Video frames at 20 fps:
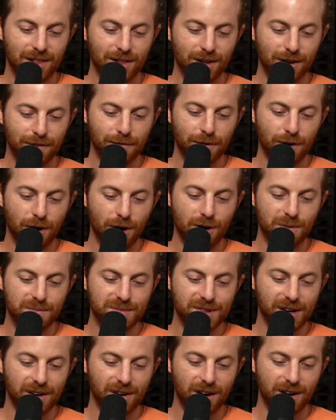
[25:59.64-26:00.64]
Look for
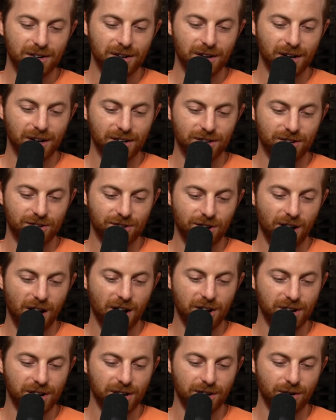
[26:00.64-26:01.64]
homes that are under
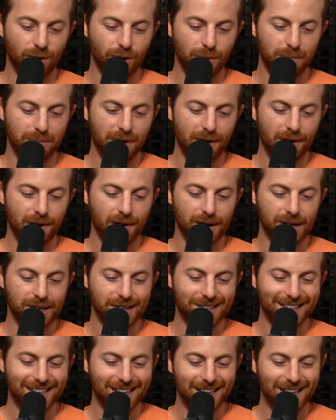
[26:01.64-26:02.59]
construction or parks.